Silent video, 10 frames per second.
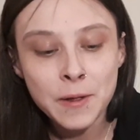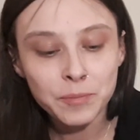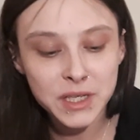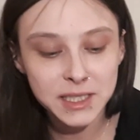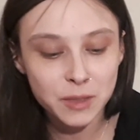
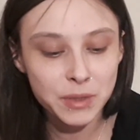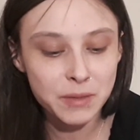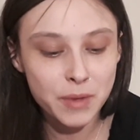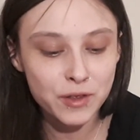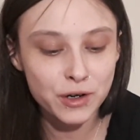This could be
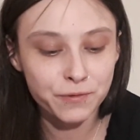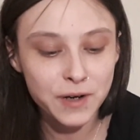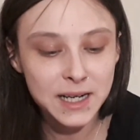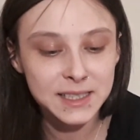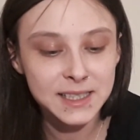mother,
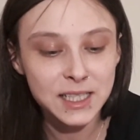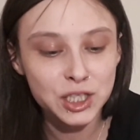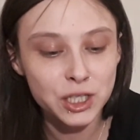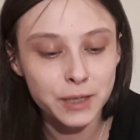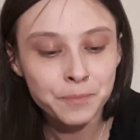friend,
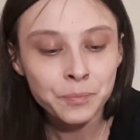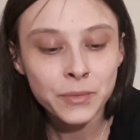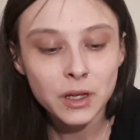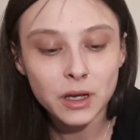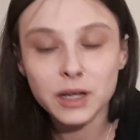sister.
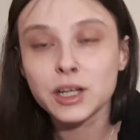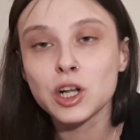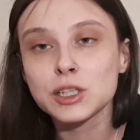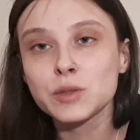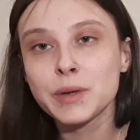Could
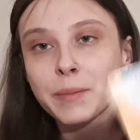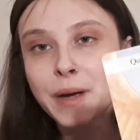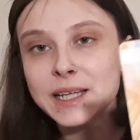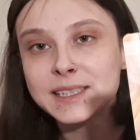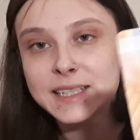also be a
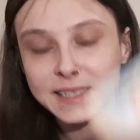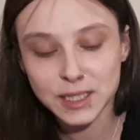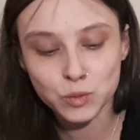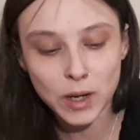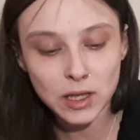Pisces
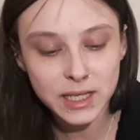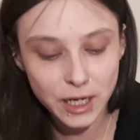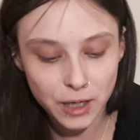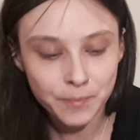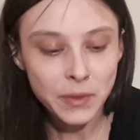as well
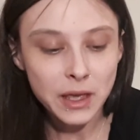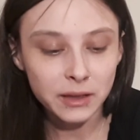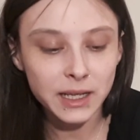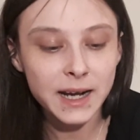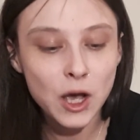here.
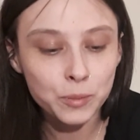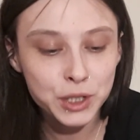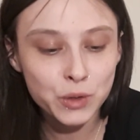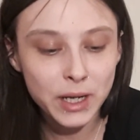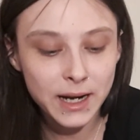That helps
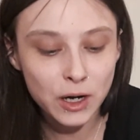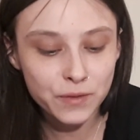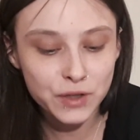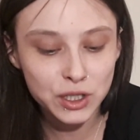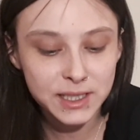you get out
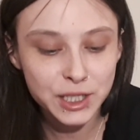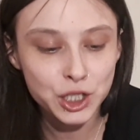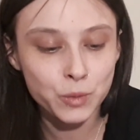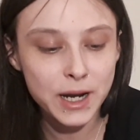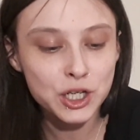of your
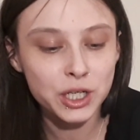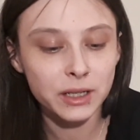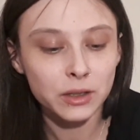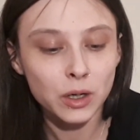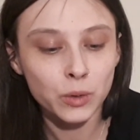
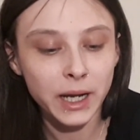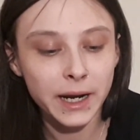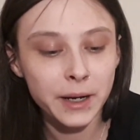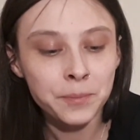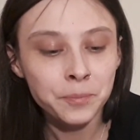situation,
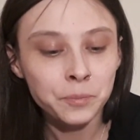okay?